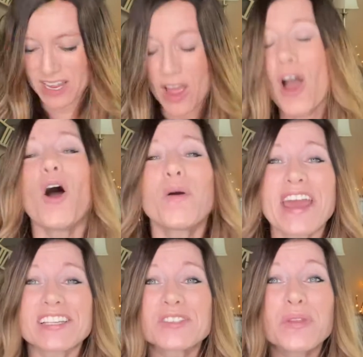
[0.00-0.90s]

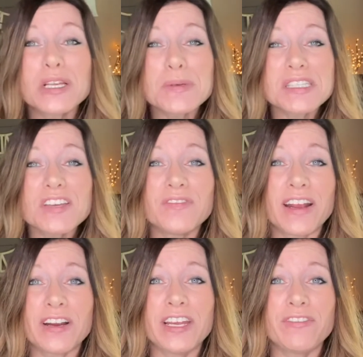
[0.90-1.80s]
Okay, so this was the
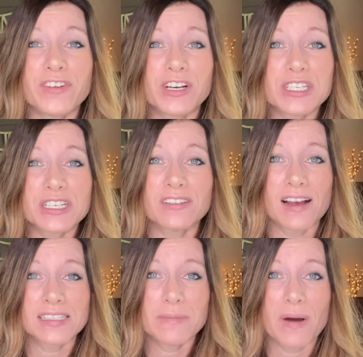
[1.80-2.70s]
very first
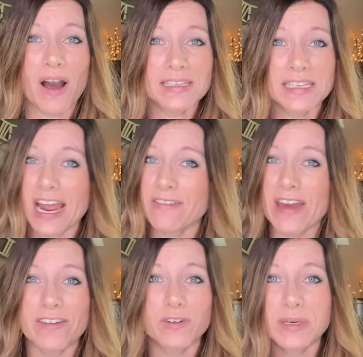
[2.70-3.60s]
Glossy box that I have
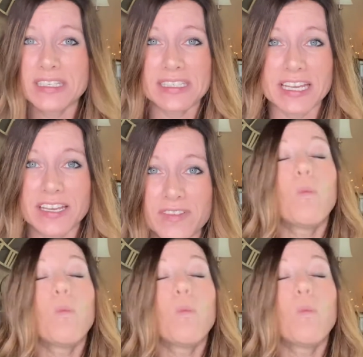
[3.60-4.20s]
ever received.